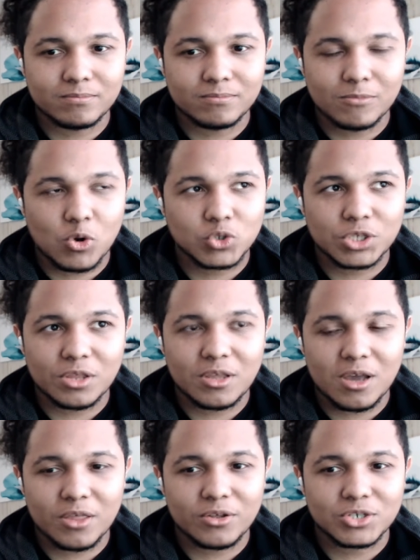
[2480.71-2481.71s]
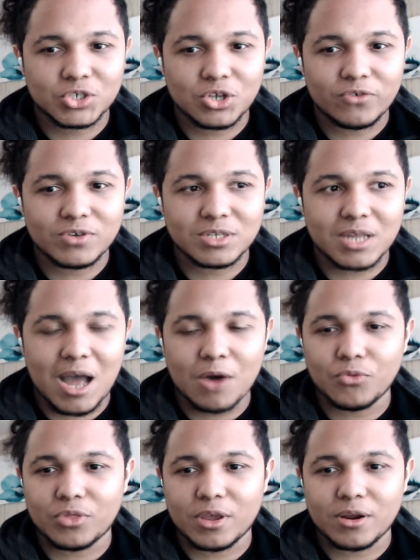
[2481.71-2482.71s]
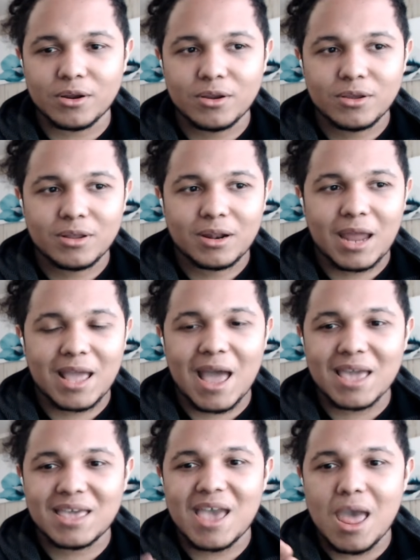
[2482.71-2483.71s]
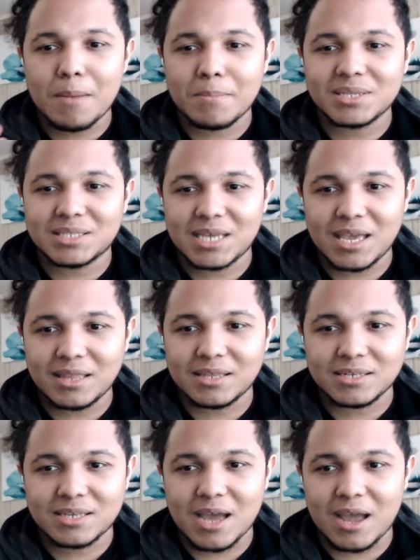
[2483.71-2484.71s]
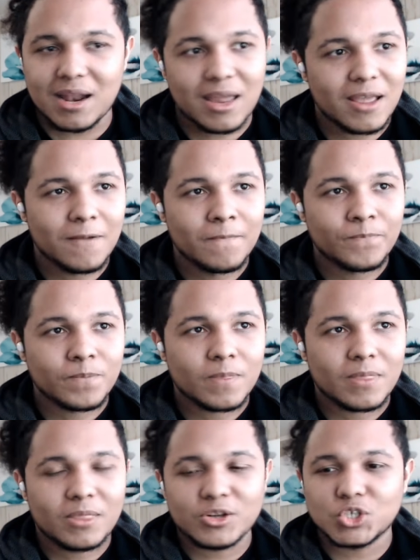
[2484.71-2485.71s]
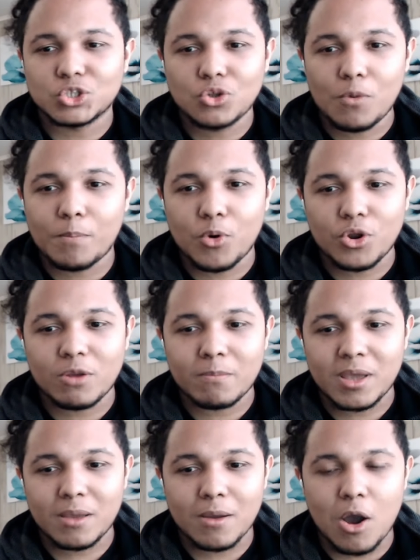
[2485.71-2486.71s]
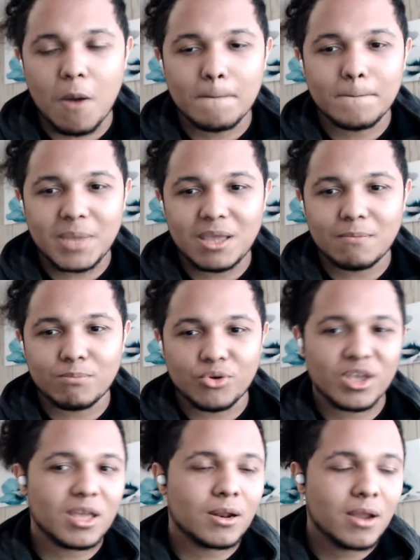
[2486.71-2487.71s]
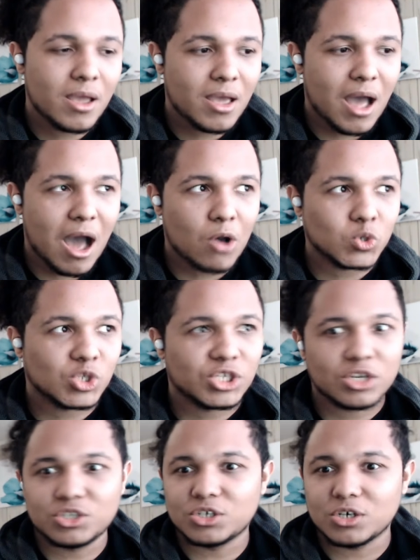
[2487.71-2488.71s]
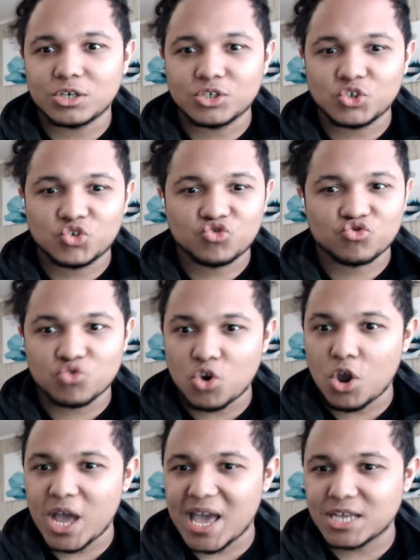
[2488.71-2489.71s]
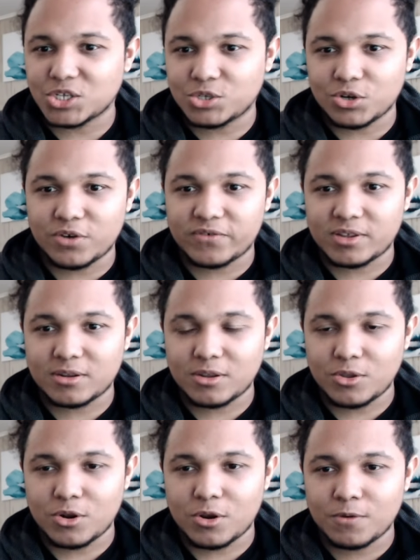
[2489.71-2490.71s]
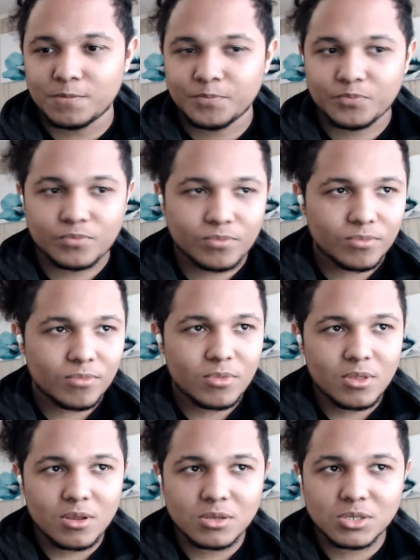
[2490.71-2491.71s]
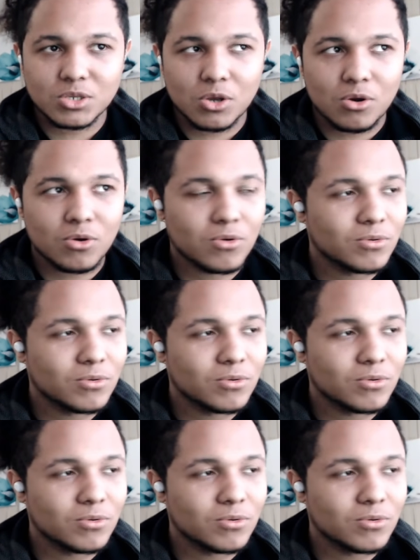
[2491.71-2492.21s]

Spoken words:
most of the other servants out there? Like, I can't maintain this guy. Like, there's no point of me bringing out such a strong ass servant, you know? So